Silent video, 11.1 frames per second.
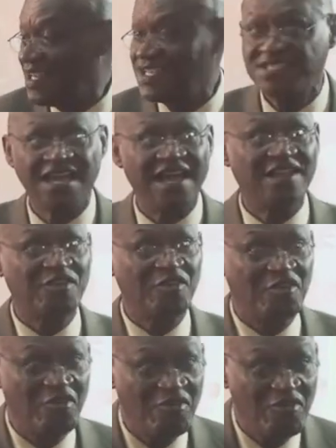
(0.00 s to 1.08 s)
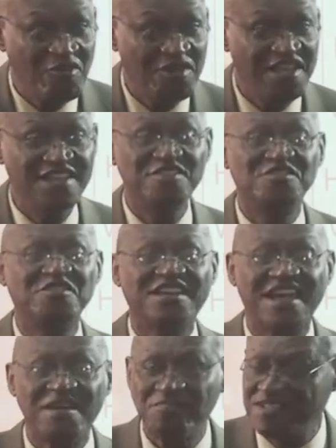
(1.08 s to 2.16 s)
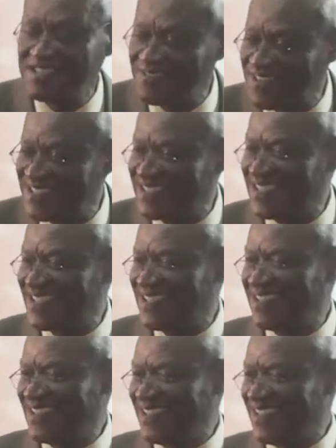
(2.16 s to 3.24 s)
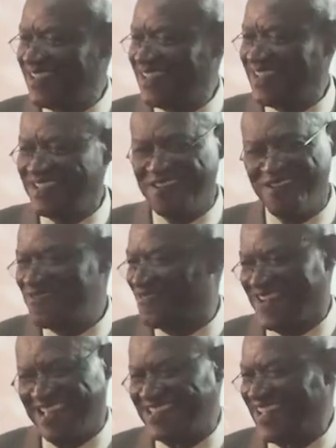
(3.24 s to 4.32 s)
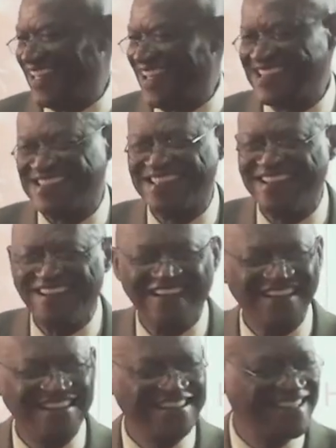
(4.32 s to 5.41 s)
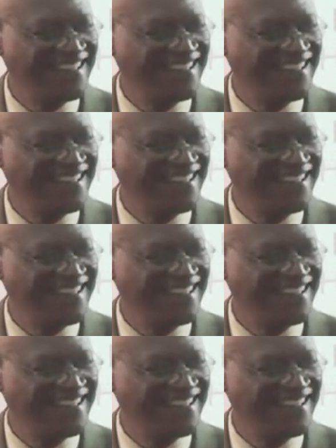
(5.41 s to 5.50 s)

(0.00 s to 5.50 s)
shall go into captivity. Don't fight against God.